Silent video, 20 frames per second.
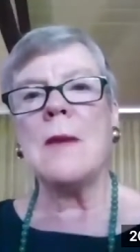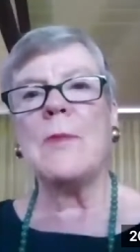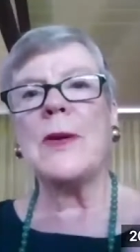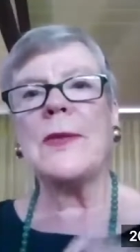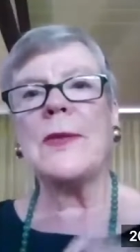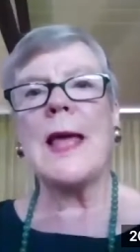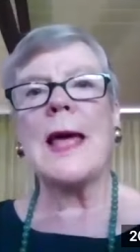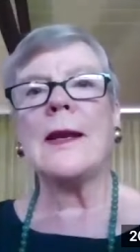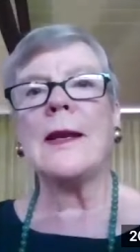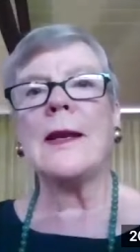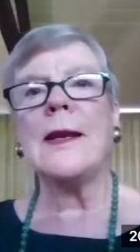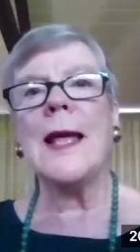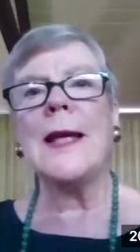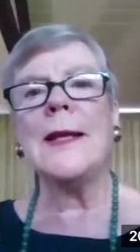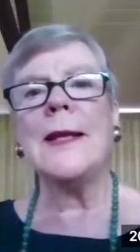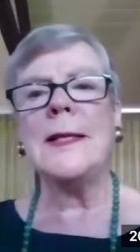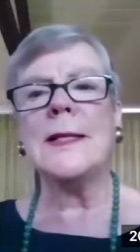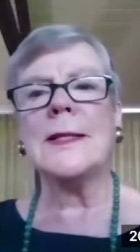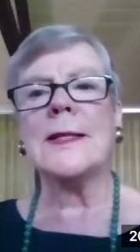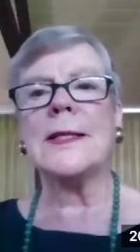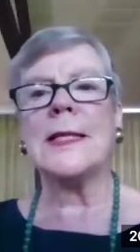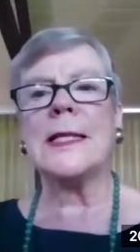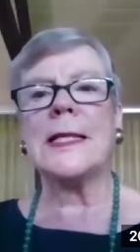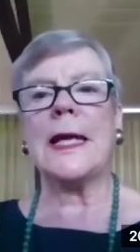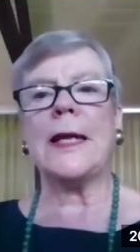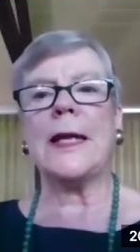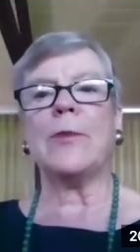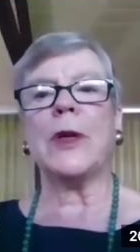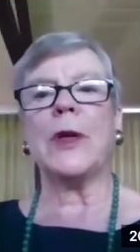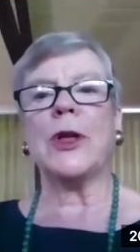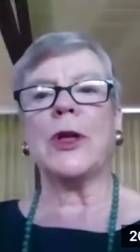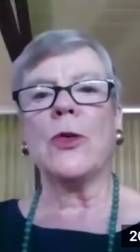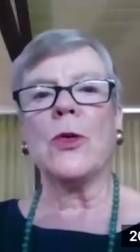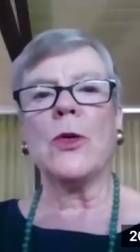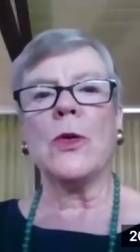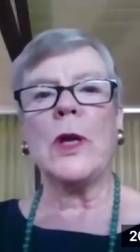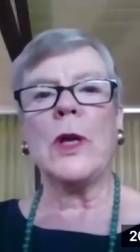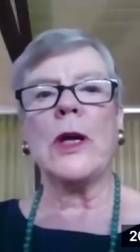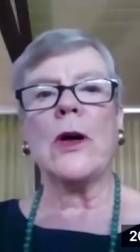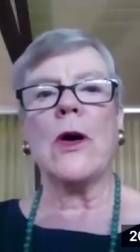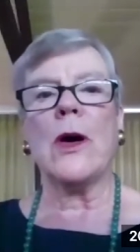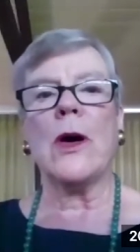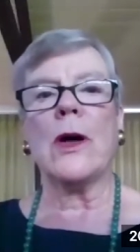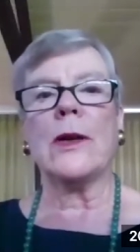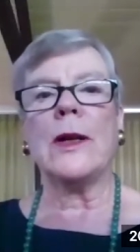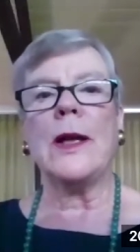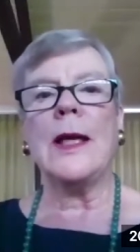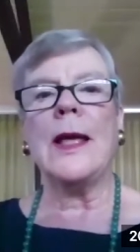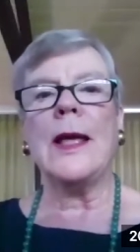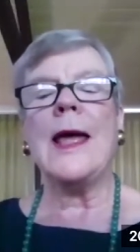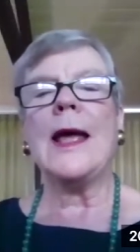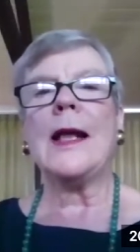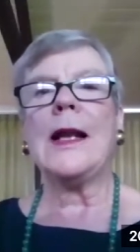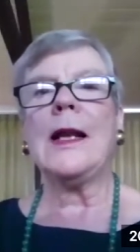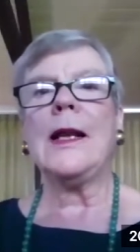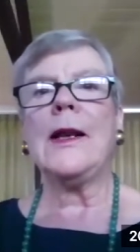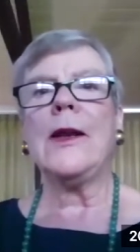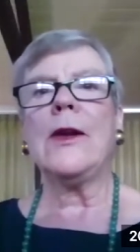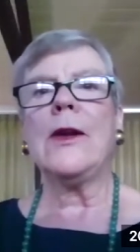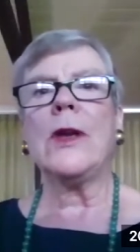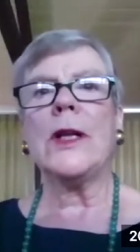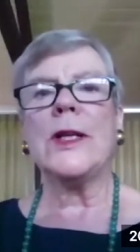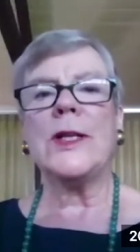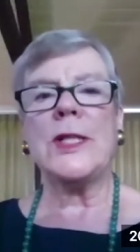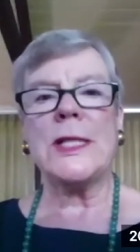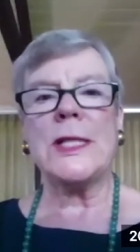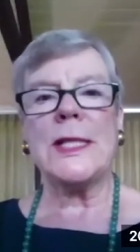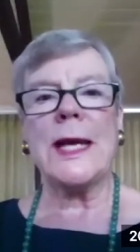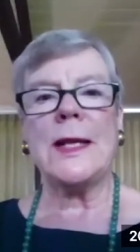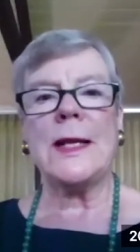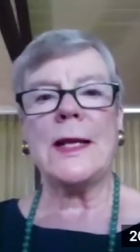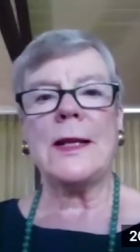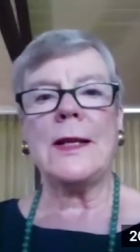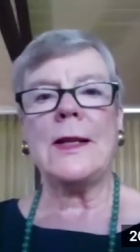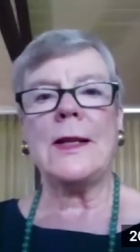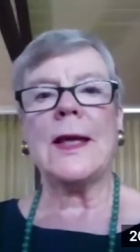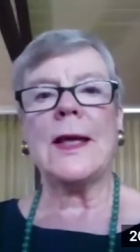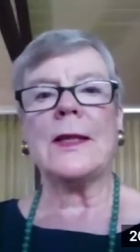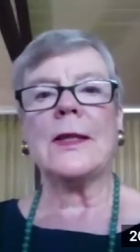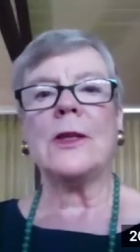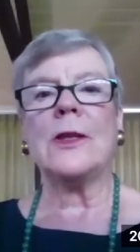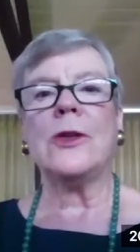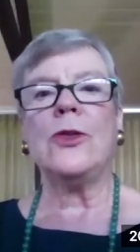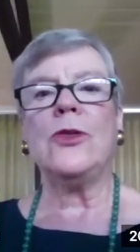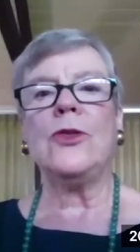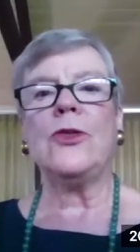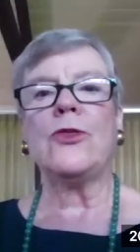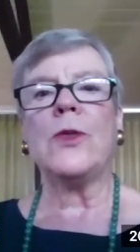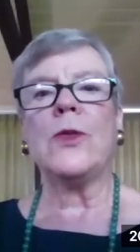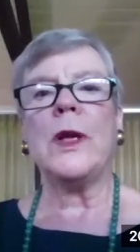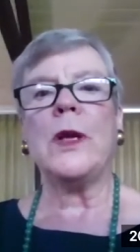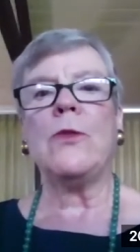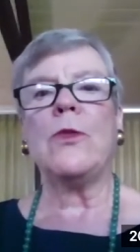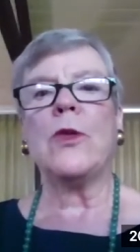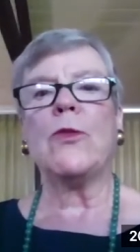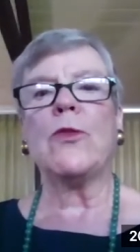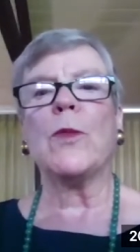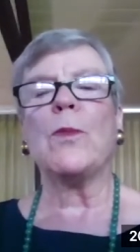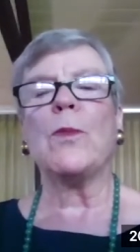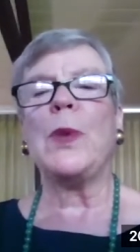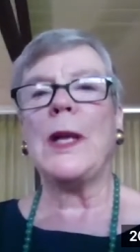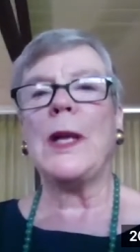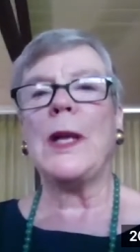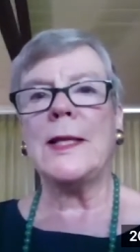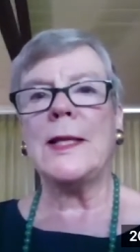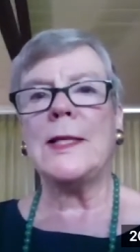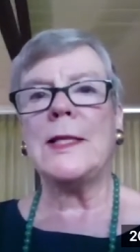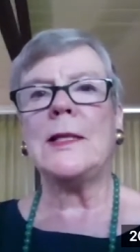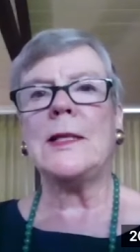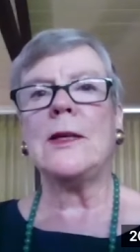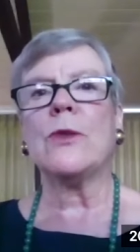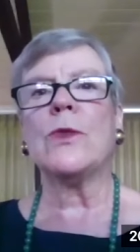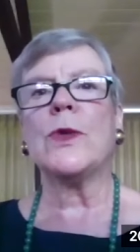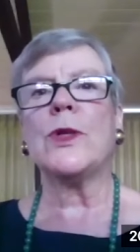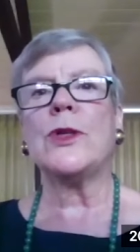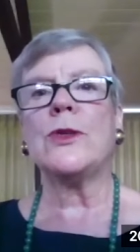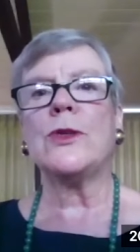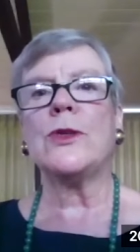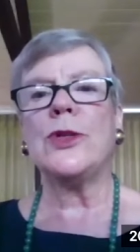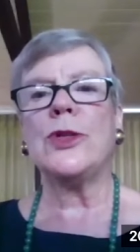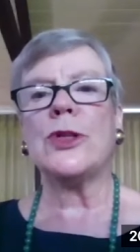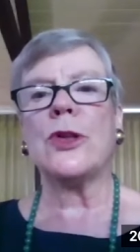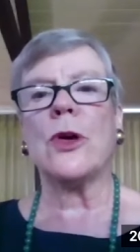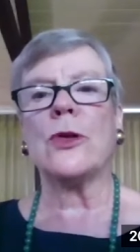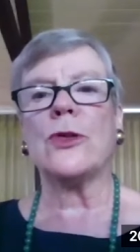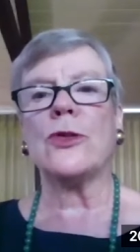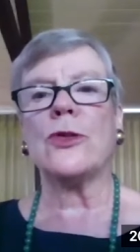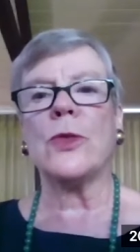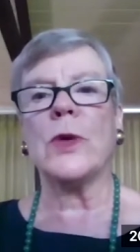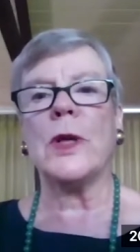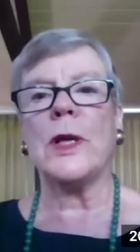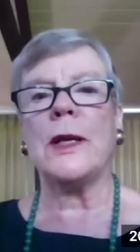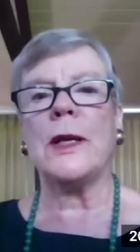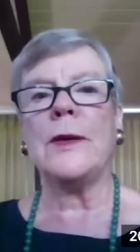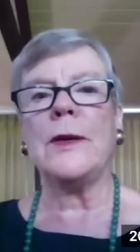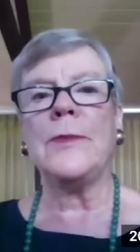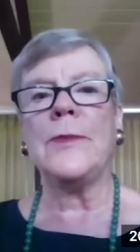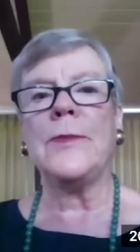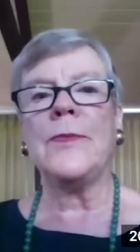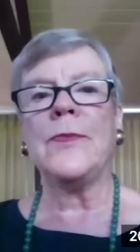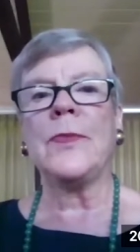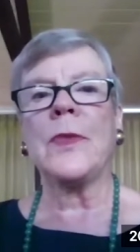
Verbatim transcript: But that London statement early on clearly stated that the new treaty would replace the original START treaty,